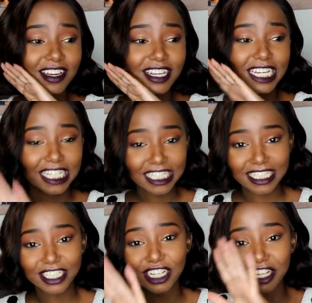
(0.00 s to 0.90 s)

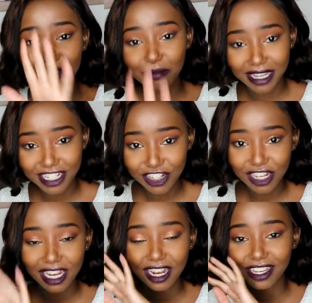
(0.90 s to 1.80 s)
least
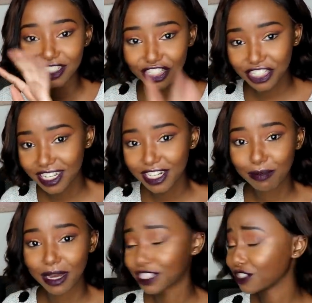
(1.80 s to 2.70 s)
judgmental,
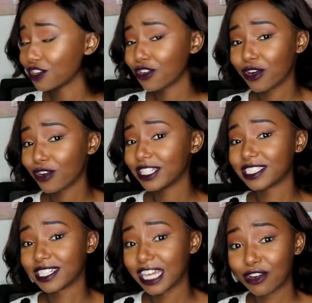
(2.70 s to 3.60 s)
chilled person,
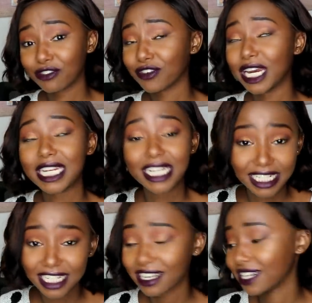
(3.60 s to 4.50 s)
always down for
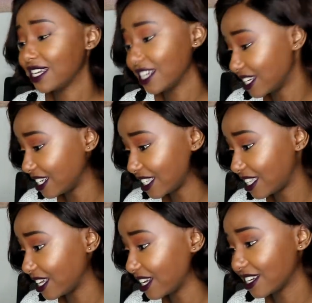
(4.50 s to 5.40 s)
literally
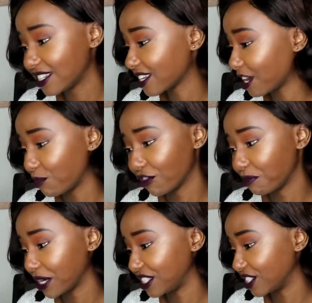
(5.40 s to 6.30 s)
anything type of
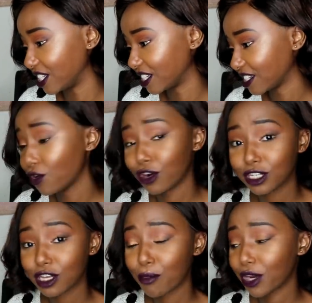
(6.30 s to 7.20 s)
person. You are
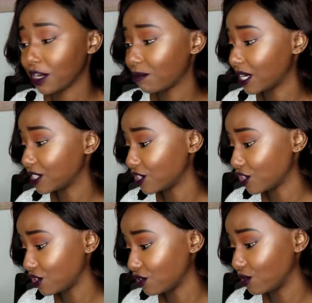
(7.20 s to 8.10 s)
not a morning person
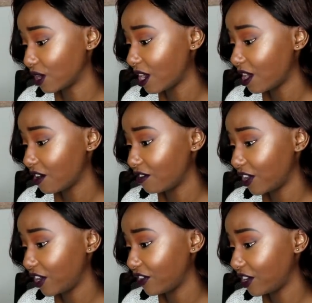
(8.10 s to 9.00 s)
too.
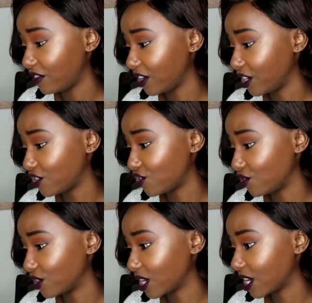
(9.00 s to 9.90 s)
Very
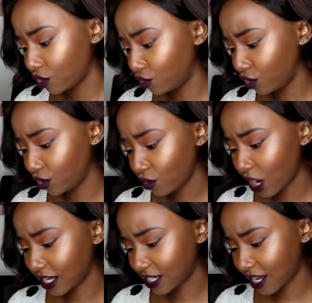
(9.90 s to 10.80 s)
true. Do you
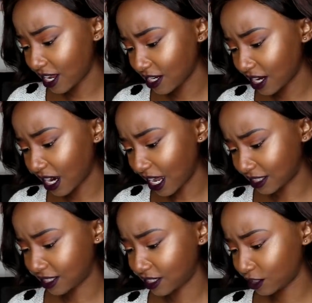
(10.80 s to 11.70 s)
attend
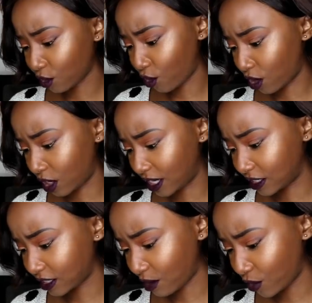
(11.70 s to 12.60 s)
classes or
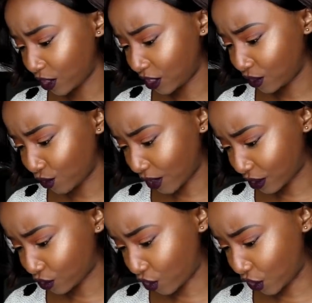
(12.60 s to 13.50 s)
does somebody do
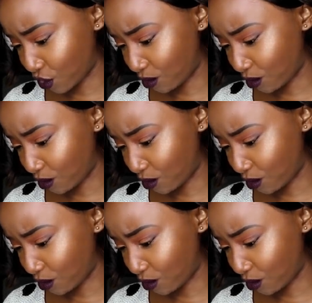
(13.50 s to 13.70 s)
that on your